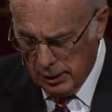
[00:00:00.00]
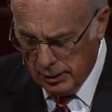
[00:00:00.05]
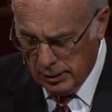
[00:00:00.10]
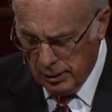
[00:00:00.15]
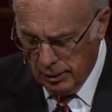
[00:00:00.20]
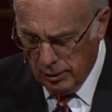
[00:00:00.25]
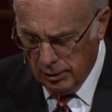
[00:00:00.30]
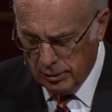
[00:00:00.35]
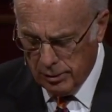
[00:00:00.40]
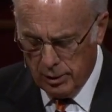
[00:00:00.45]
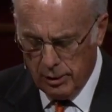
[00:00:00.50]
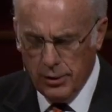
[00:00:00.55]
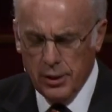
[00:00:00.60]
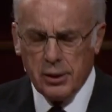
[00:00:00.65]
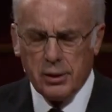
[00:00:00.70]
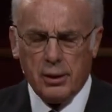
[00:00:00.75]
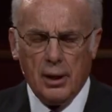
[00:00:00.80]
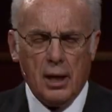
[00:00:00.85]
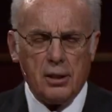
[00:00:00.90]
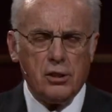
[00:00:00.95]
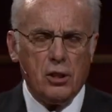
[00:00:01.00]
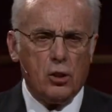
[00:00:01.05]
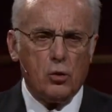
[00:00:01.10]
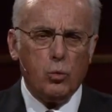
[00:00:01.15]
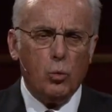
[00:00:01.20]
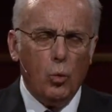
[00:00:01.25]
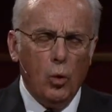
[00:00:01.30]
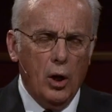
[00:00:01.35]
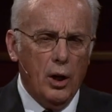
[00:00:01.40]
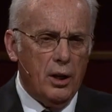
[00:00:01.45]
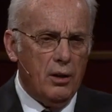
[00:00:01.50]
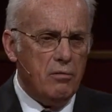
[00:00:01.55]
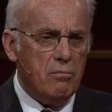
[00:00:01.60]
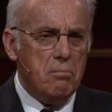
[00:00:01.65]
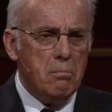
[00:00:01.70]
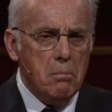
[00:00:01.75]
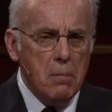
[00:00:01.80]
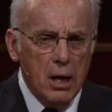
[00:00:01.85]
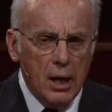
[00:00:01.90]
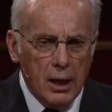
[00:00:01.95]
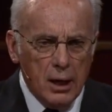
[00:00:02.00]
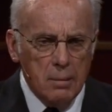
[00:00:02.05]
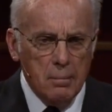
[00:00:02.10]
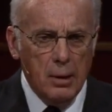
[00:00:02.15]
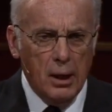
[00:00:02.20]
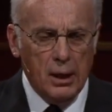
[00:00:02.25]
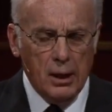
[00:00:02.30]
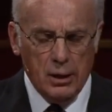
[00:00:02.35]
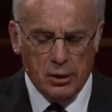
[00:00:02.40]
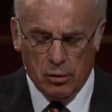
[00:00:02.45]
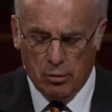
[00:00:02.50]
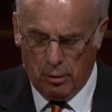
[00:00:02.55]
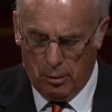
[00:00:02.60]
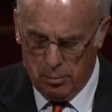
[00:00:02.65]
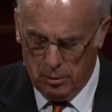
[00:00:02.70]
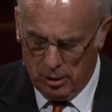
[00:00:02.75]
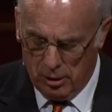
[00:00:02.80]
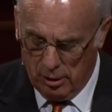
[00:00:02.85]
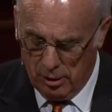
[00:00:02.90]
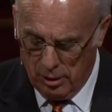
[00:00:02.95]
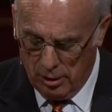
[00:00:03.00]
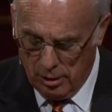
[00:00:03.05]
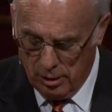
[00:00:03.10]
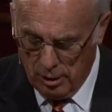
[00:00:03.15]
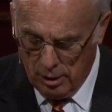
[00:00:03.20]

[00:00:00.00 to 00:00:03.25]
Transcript: So, so this, that's just one of many, many scriptures